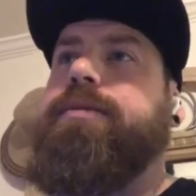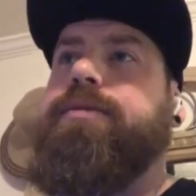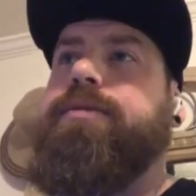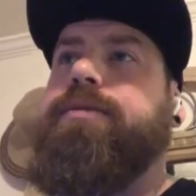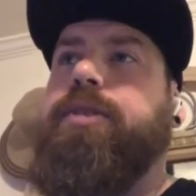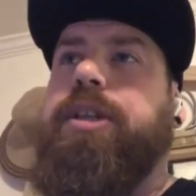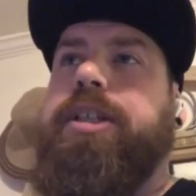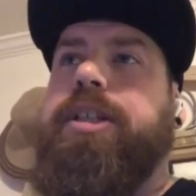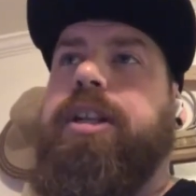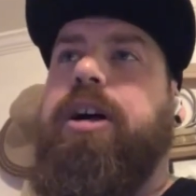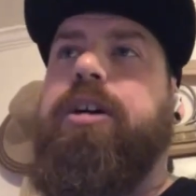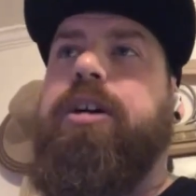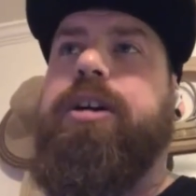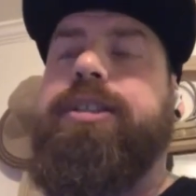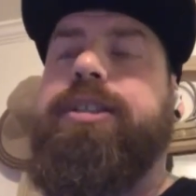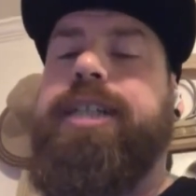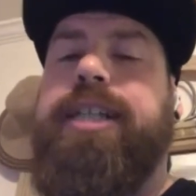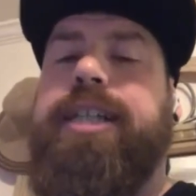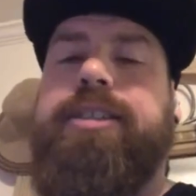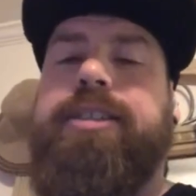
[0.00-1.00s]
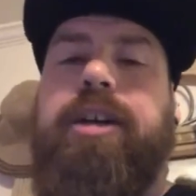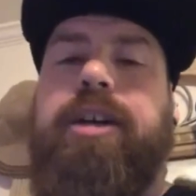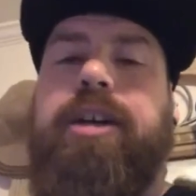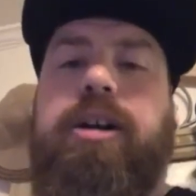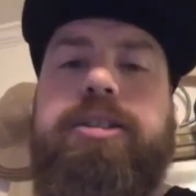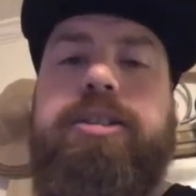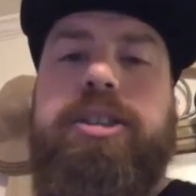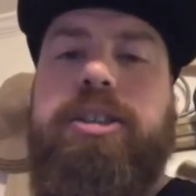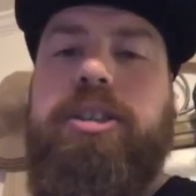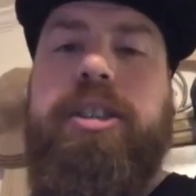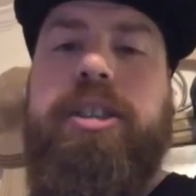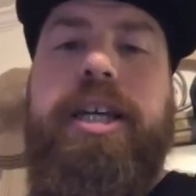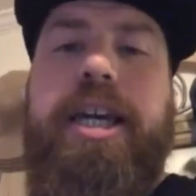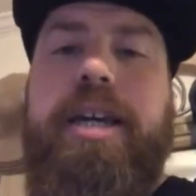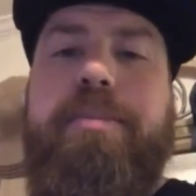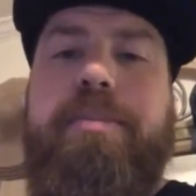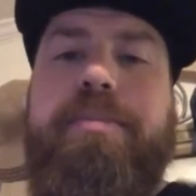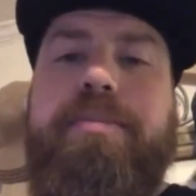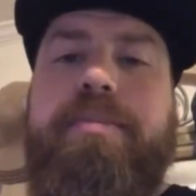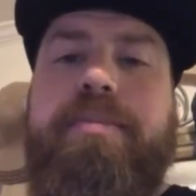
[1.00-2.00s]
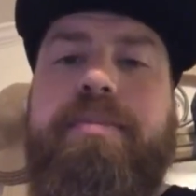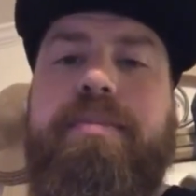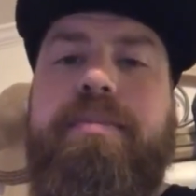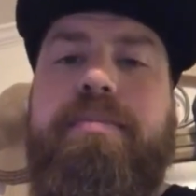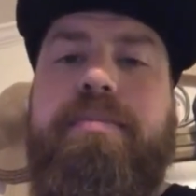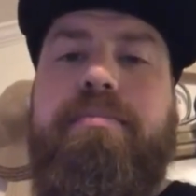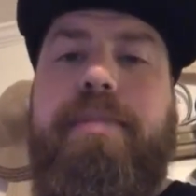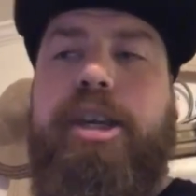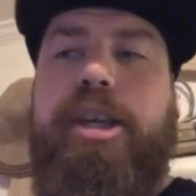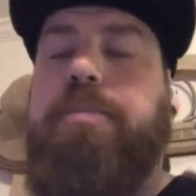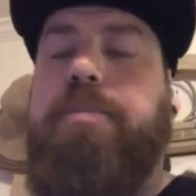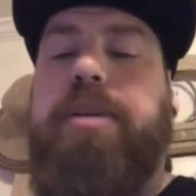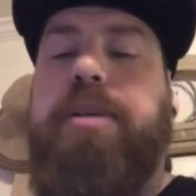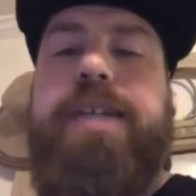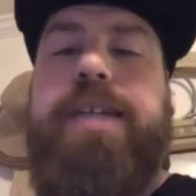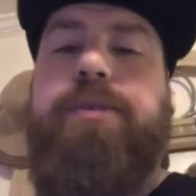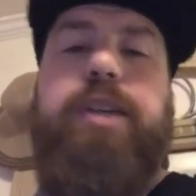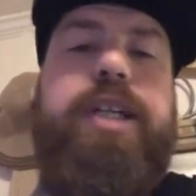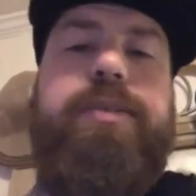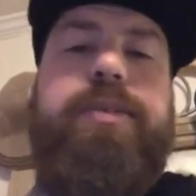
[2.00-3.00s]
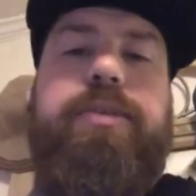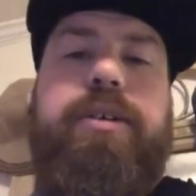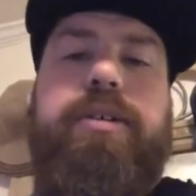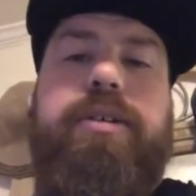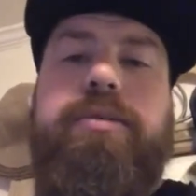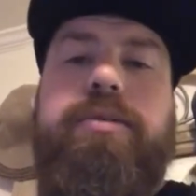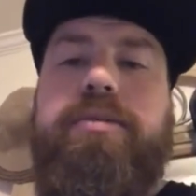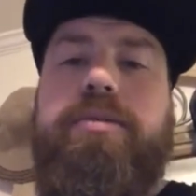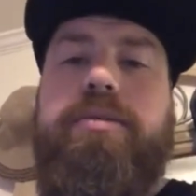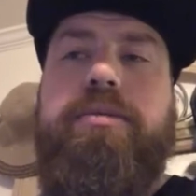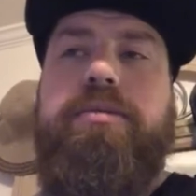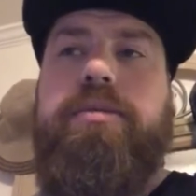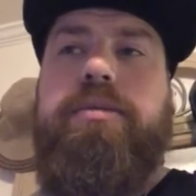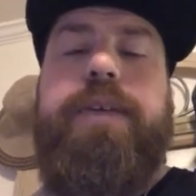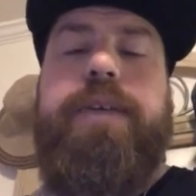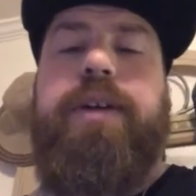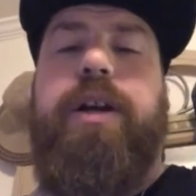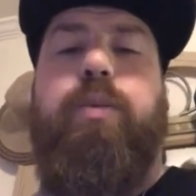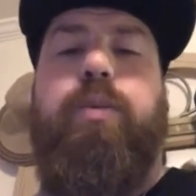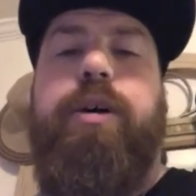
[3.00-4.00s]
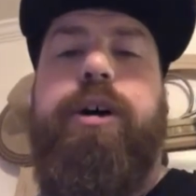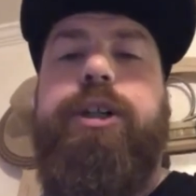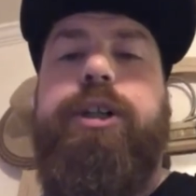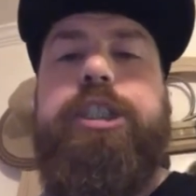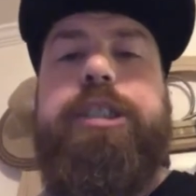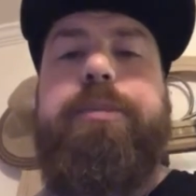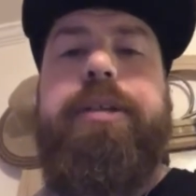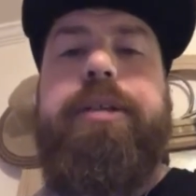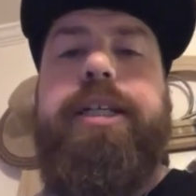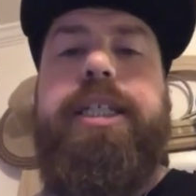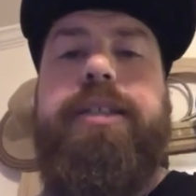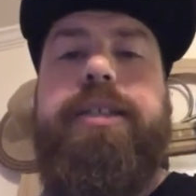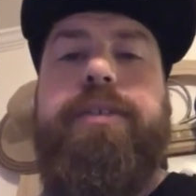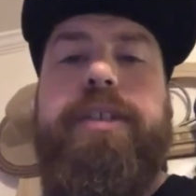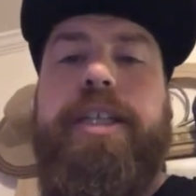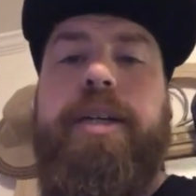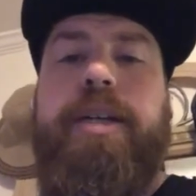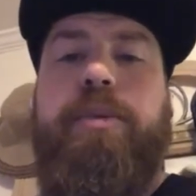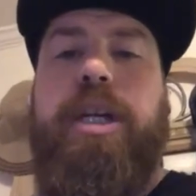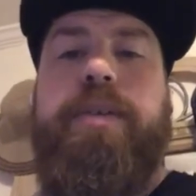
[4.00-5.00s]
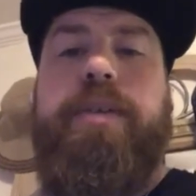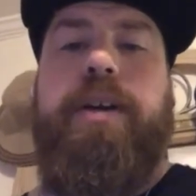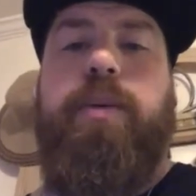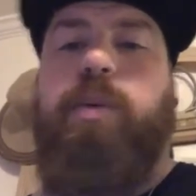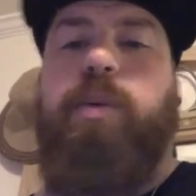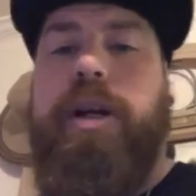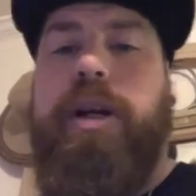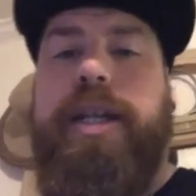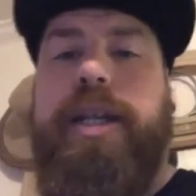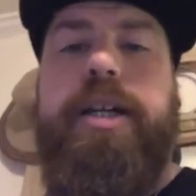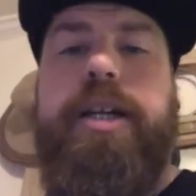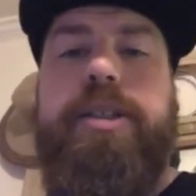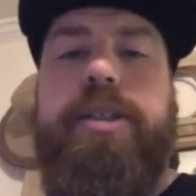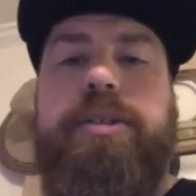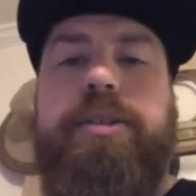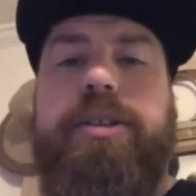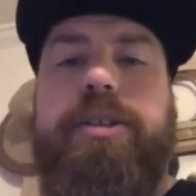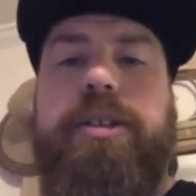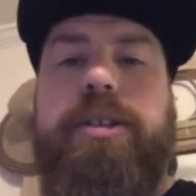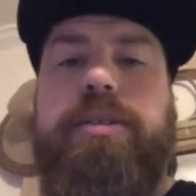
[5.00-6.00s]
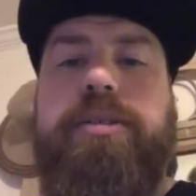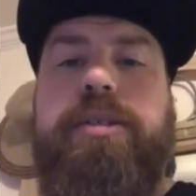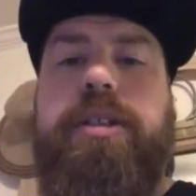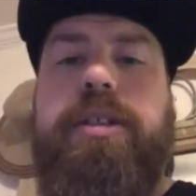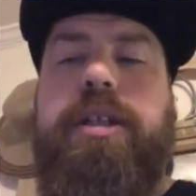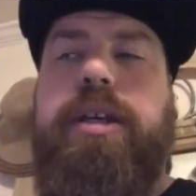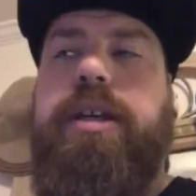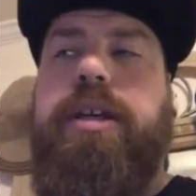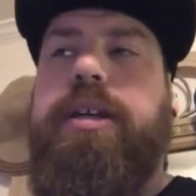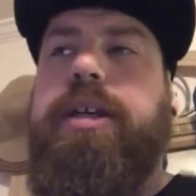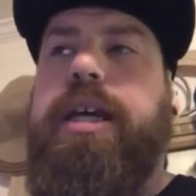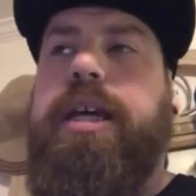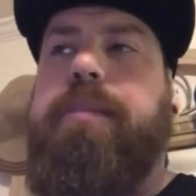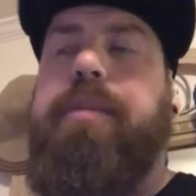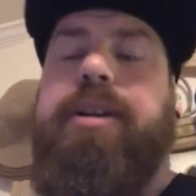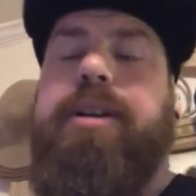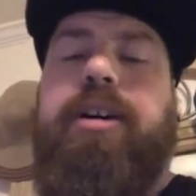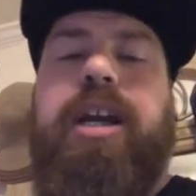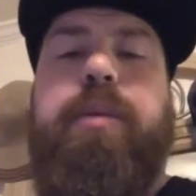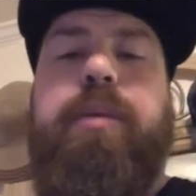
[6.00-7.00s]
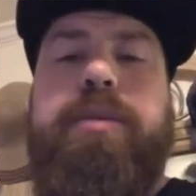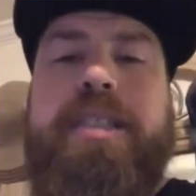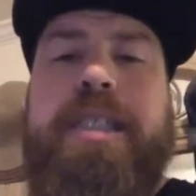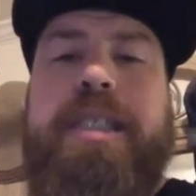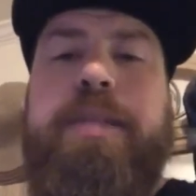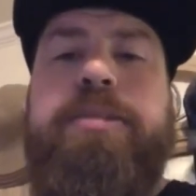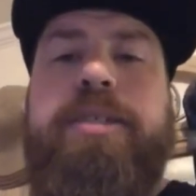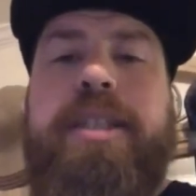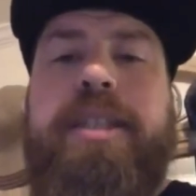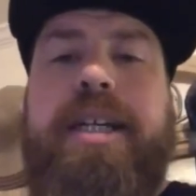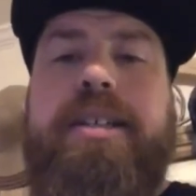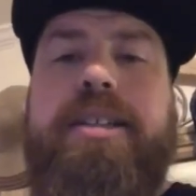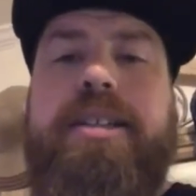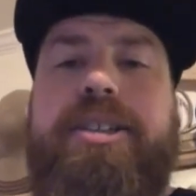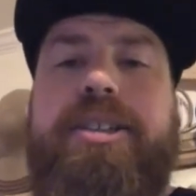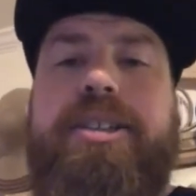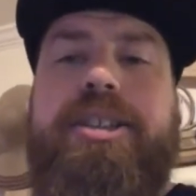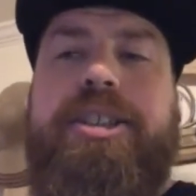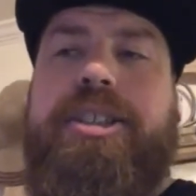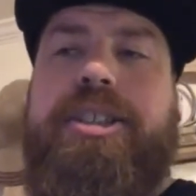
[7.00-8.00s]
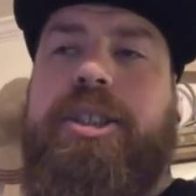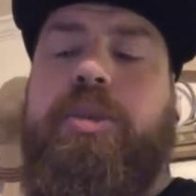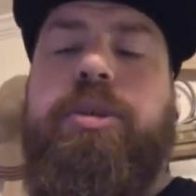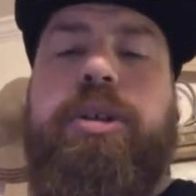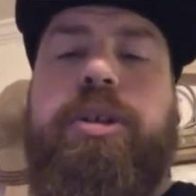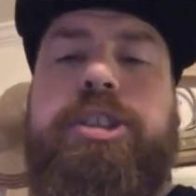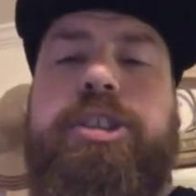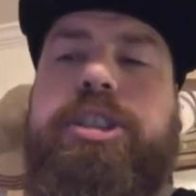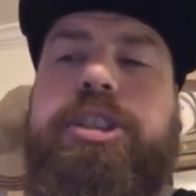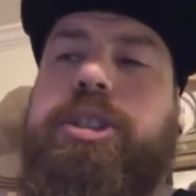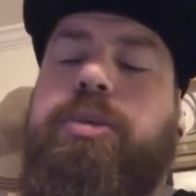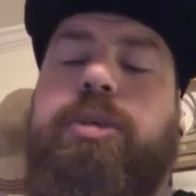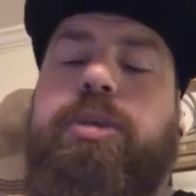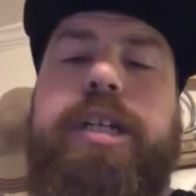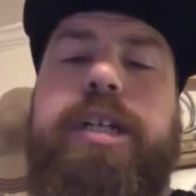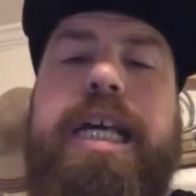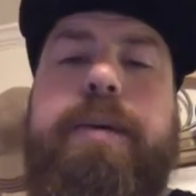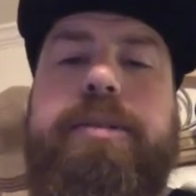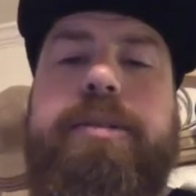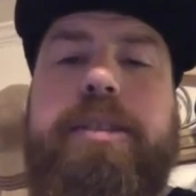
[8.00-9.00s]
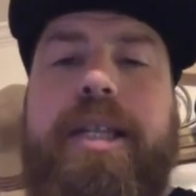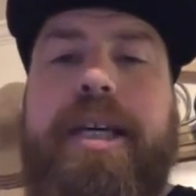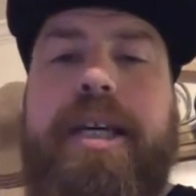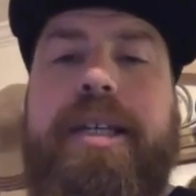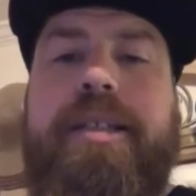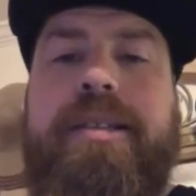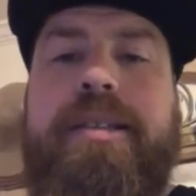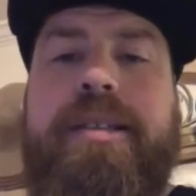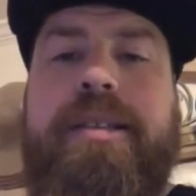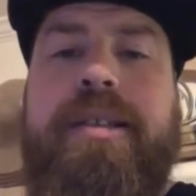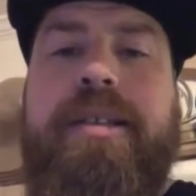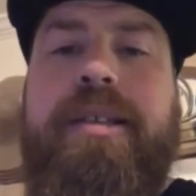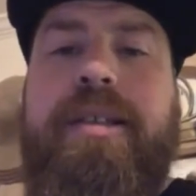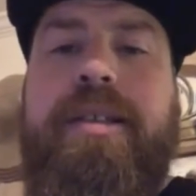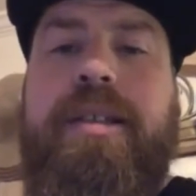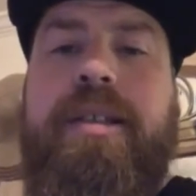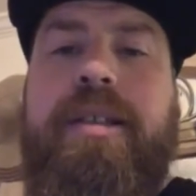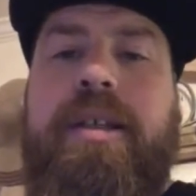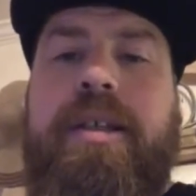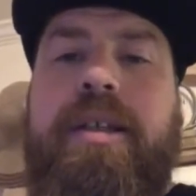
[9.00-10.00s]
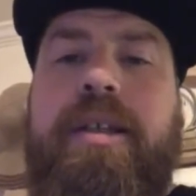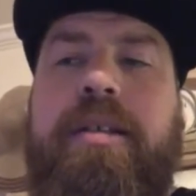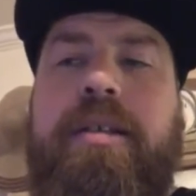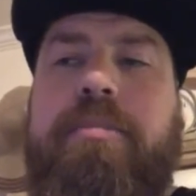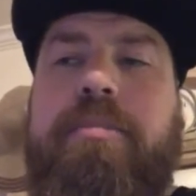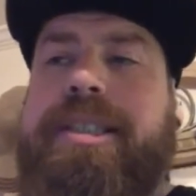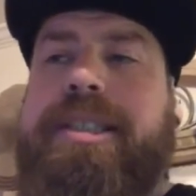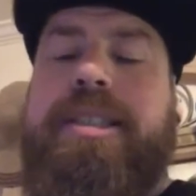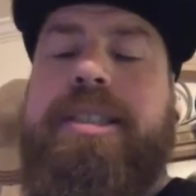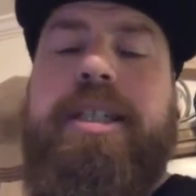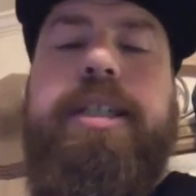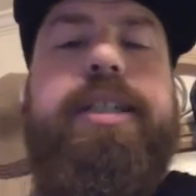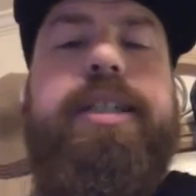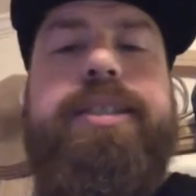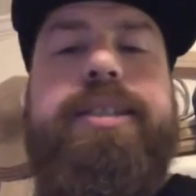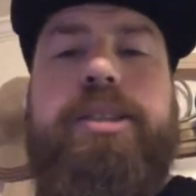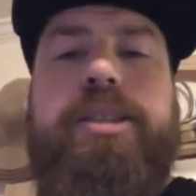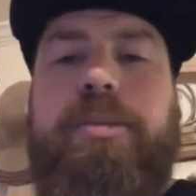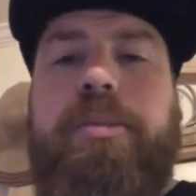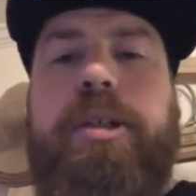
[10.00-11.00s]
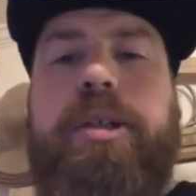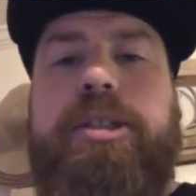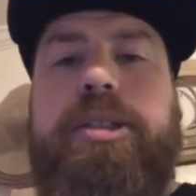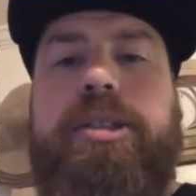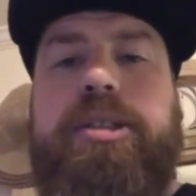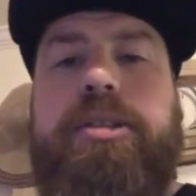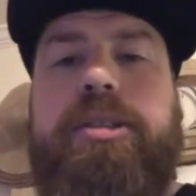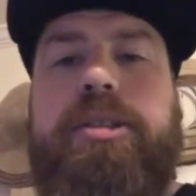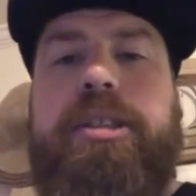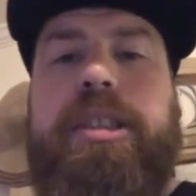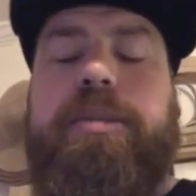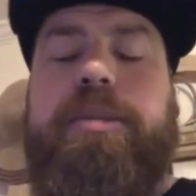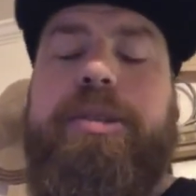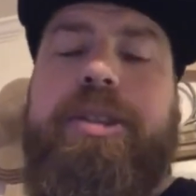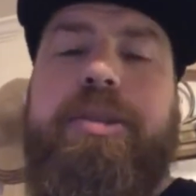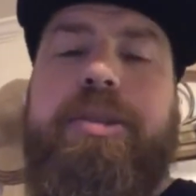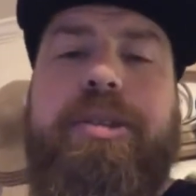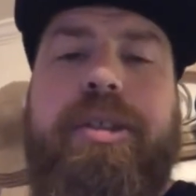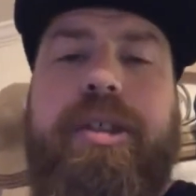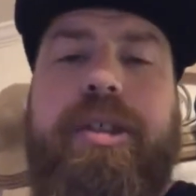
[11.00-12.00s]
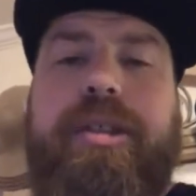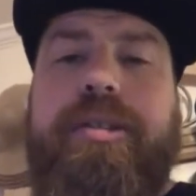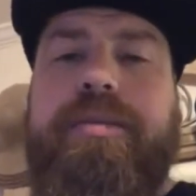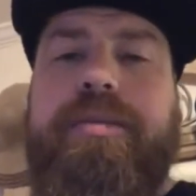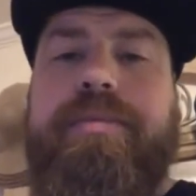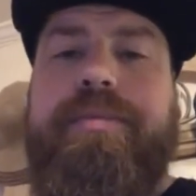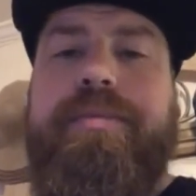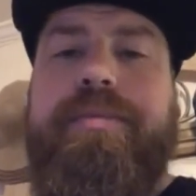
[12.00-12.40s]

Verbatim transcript: for the longest, I talked a good game, make you believe whatever whatever I wanted you to believe and get whatever I wanted out of you, you know? And my daughter was hip to that. She knew her, she knew what her dad was like. My son, not so much. He was too young.